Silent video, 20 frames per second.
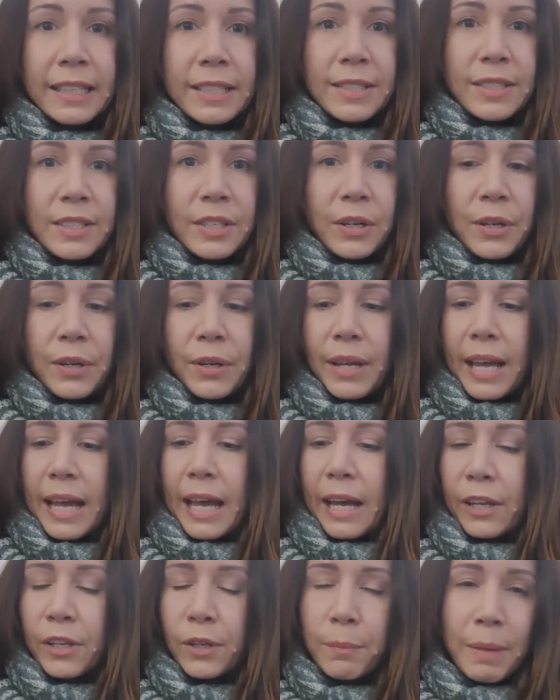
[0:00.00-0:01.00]
So
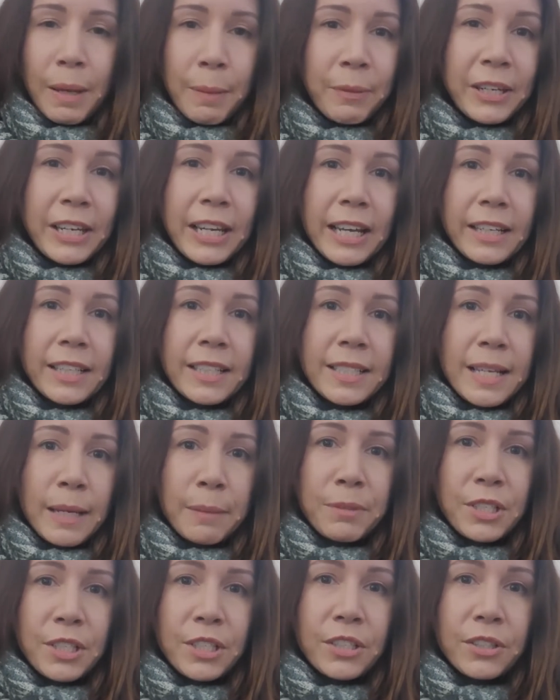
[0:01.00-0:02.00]
how you map it out is
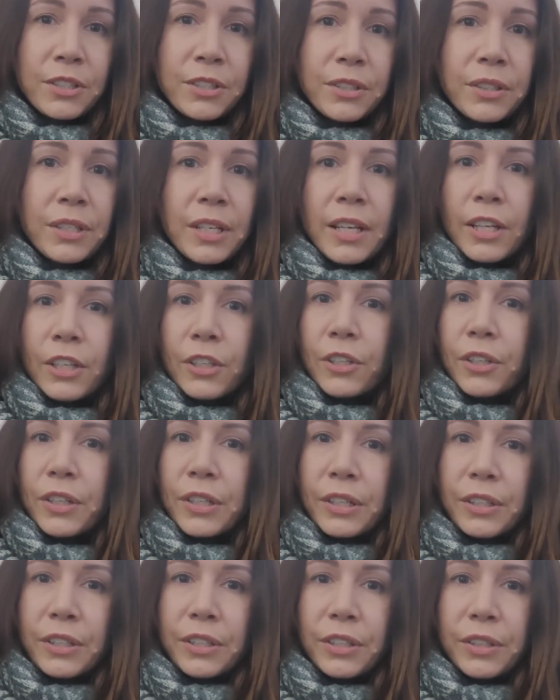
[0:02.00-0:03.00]
up to you. You
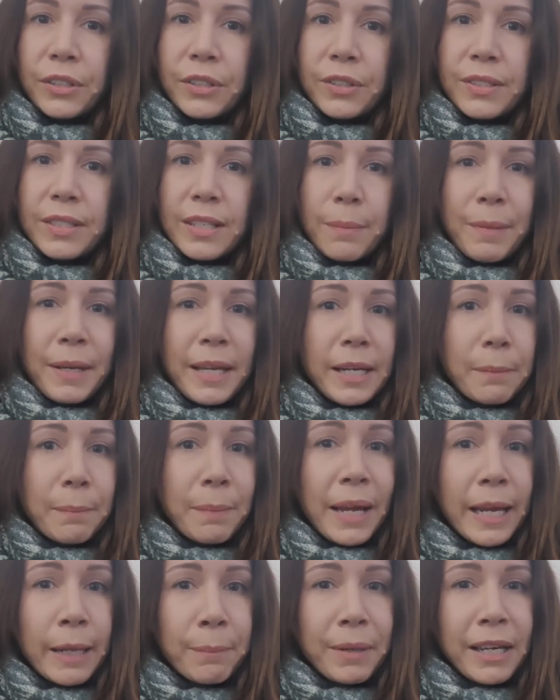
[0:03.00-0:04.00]
can use a pen and
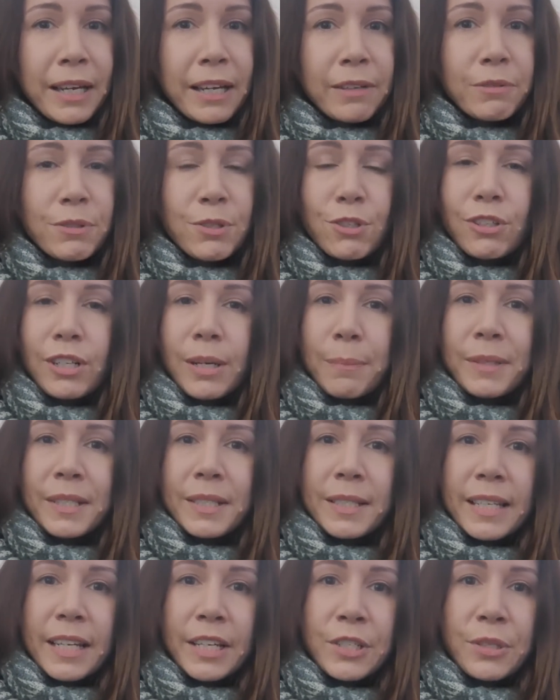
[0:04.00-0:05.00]
paper, draw up
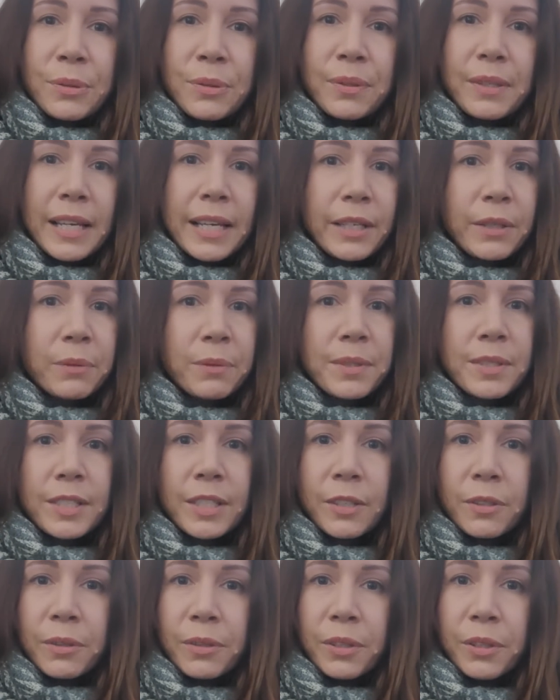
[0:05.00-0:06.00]
a schedule that you'll
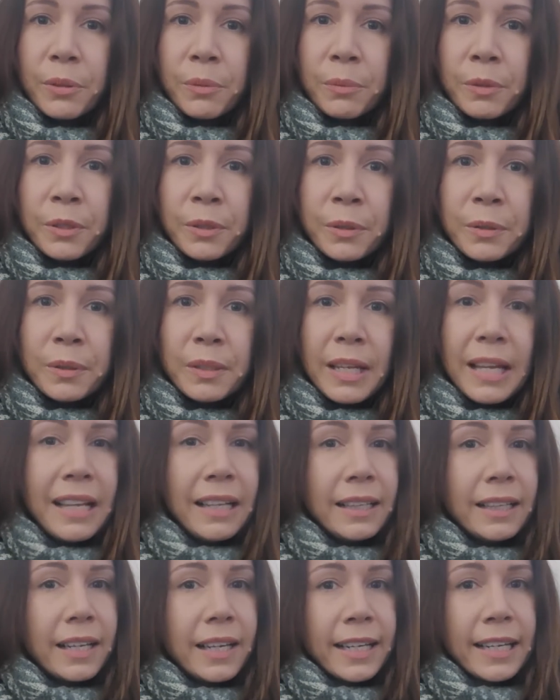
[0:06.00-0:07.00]
stick on your wall,
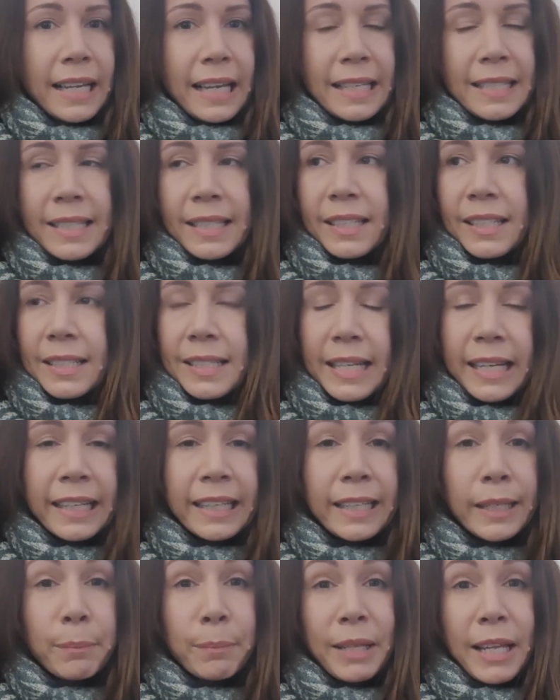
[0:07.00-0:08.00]
like as in a
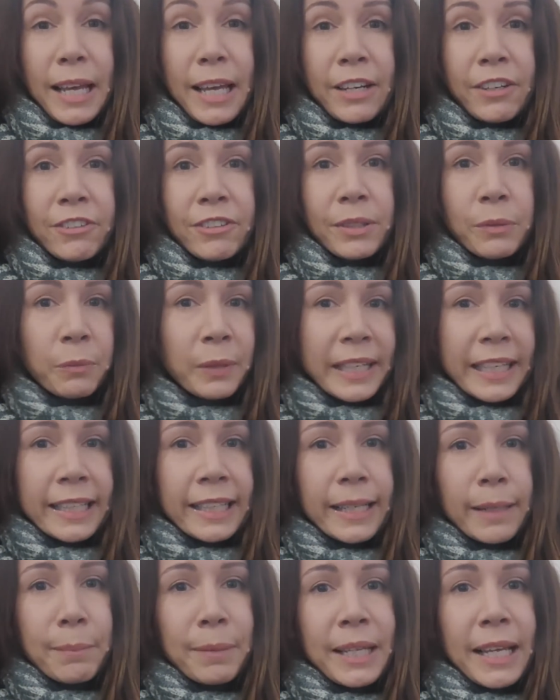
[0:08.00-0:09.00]
daily planner and
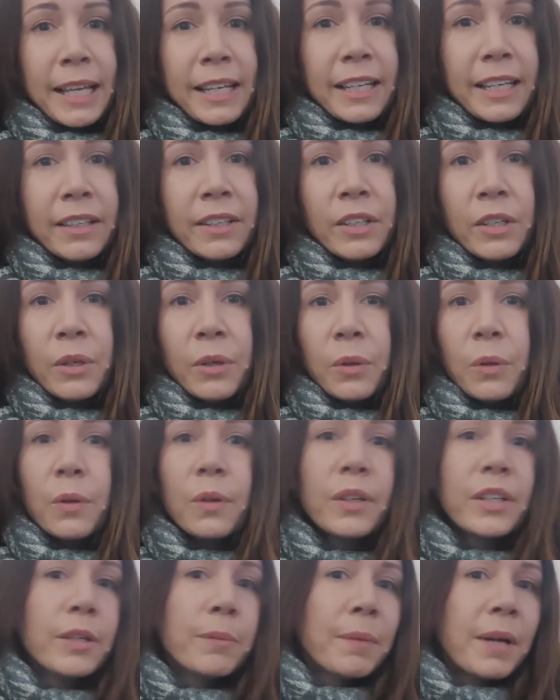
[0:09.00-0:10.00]
weekly planner,
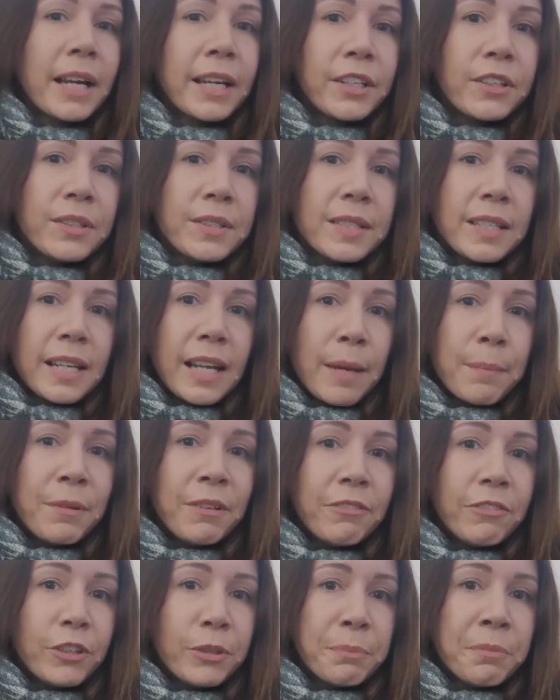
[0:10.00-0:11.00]
or you might use an app
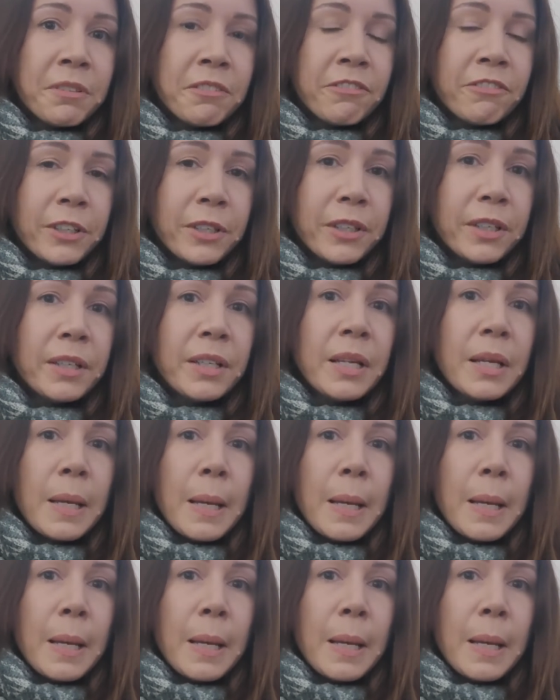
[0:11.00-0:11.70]
if you prefer.